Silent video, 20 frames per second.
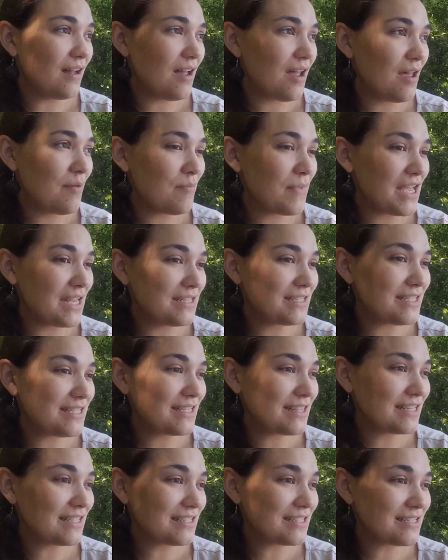
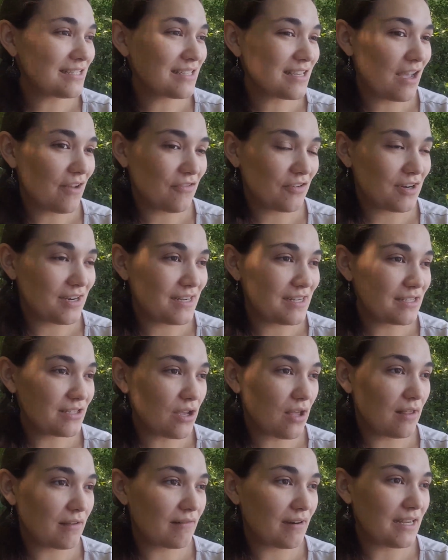amazing little discoveries
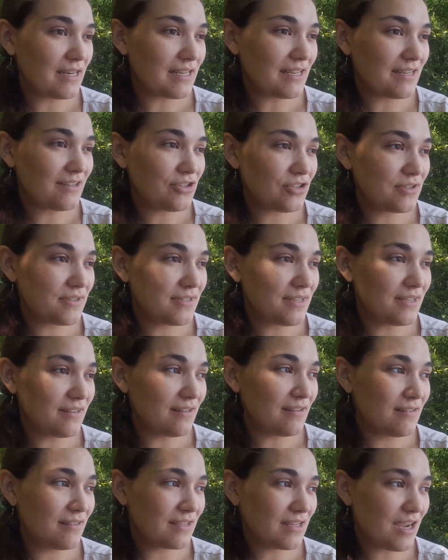already just
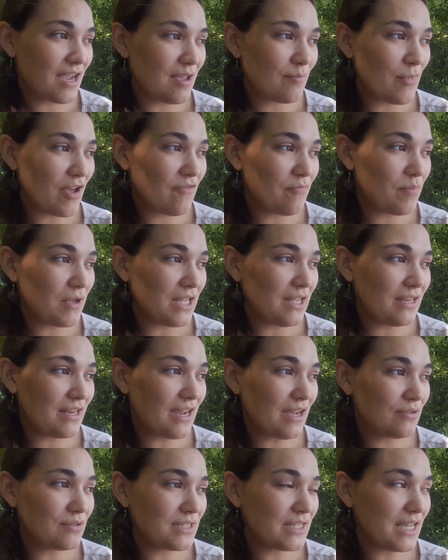in the time I've been
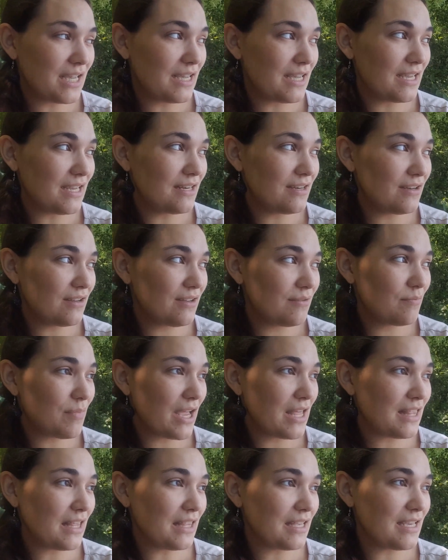outside
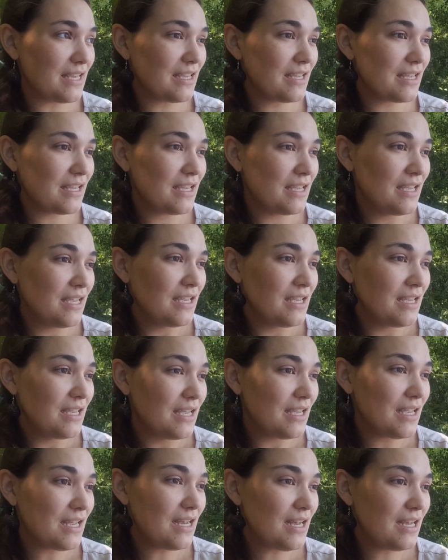by the lake.
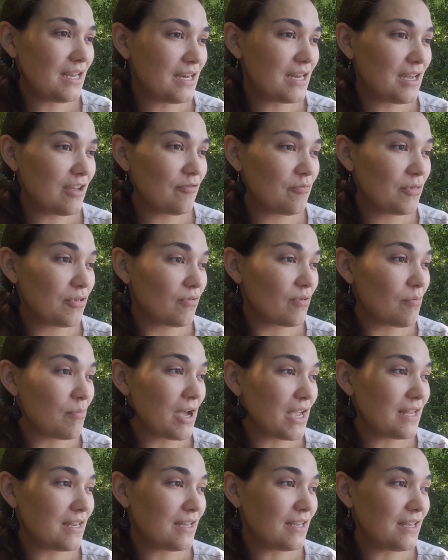And I've been
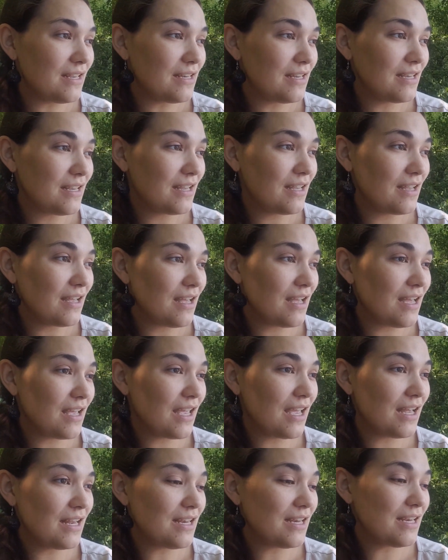reminded
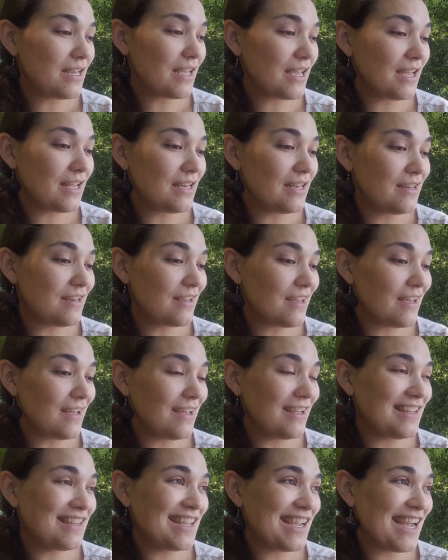again and again and
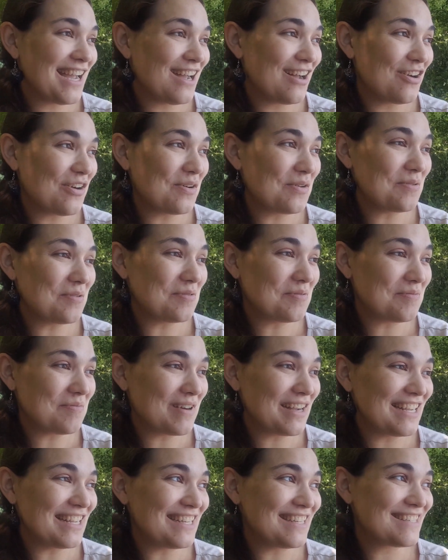again how
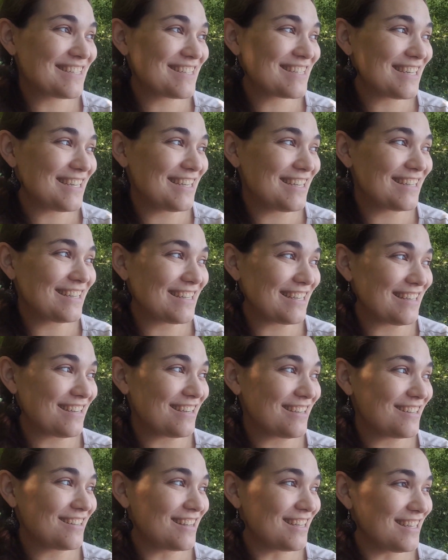much I
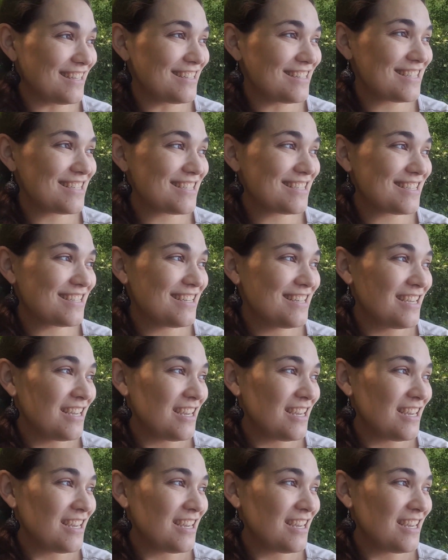need this